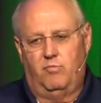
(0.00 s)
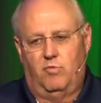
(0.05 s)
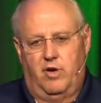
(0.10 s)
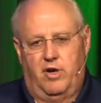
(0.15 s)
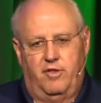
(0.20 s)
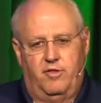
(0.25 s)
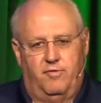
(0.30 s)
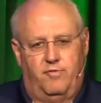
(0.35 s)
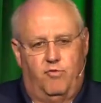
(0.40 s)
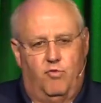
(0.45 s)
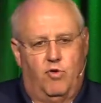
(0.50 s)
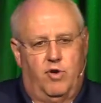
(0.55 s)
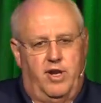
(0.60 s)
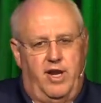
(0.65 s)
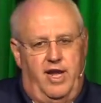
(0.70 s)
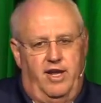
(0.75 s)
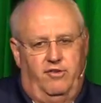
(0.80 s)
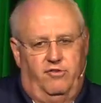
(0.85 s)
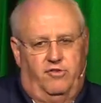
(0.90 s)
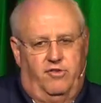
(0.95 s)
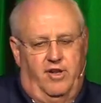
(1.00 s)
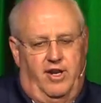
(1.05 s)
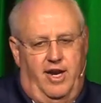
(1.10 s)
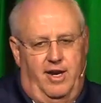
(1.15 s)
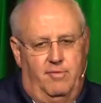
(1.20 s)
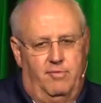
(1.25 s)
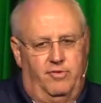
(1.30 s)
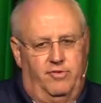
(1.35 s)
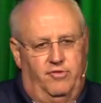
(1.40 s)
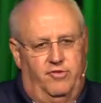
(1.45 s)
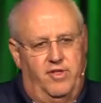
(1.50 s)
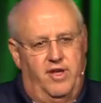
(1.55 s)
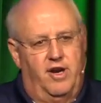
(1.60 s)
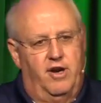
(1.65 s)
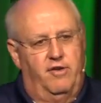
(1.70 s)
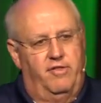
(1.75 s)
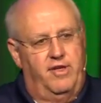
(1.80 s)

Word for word: one of the four days that I was there.